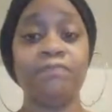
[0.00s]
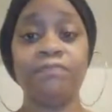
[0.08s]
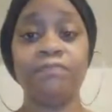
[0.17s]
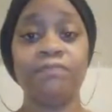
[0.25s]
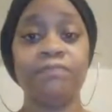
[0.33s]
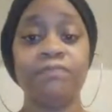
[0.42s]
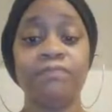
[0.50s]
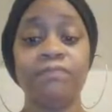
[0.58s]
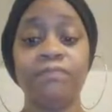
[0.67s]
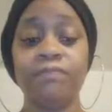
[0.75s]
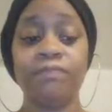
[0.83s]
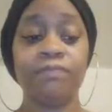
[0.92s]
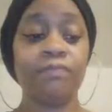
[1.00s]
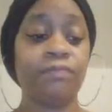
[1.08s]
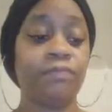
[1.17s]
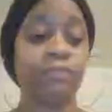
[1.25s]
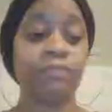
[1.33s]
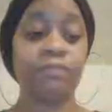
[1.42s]

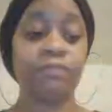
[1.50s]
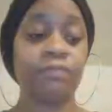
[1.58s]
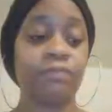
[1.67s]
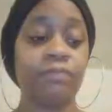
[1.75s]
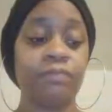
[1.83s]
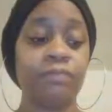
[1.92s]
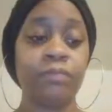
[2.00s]
[no speech]